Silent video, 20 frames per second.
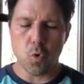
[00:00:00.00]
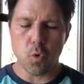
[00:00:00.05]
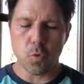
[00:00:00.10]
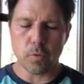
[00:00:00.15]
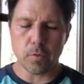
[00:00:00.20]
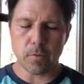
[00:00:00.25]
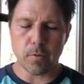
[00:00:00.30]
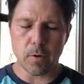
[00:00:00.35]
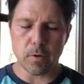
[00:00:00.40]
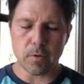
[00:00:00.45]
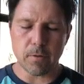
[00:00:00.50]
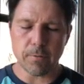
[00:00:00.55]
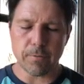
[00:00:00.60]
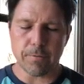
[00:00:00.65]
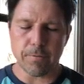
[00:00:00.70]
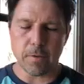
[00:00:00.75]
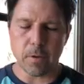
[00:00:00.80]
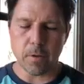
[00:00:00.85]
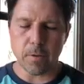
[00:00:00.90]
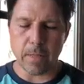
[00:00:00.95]
Start to
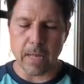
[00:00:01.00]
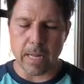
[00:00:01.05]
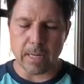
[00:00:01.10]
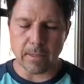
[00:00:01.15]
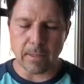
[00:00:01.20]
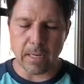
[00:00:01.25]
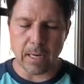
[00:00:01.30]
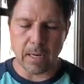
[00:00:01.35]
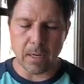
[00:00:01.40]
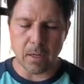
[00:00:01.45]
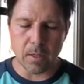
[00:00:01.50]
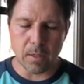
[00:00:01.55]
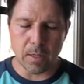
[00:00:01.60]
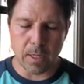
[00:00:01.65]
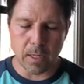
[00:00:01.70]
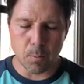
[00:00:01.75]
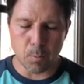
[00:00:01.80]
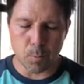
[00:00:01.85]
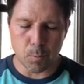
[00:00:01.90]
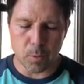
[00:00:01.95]
feel that
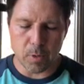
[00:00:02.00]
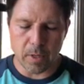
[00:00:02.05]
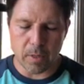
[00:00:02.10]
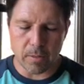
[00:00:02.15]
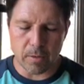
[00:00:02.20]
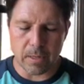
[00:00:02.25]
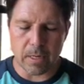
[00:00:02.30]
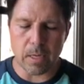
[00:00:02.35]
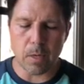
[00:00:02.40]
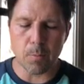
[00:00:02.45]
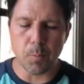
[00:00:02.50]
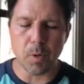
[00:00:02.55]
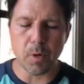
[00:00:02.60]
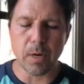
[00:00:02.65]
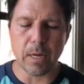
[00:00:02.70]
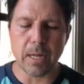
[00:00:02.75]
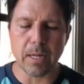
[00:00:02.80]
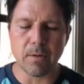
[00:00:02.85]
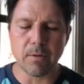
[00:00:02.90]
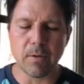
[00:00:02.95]
tingling. Breathe deeper
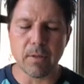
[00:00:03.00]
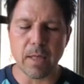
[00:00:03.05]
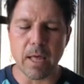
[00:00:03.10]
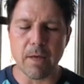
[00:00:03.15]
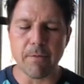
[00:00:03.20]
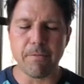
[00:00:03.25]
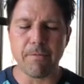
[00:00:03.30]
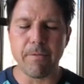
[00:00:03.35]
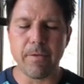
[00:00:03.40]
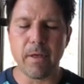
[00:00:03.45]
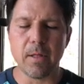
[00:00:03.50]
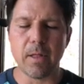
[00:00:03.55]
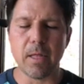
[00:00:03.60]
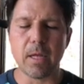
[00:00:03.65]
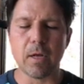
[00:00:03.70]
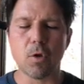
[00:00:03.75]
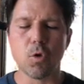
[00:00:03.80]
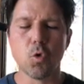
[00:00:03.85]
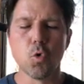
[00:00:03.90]
into that feeling.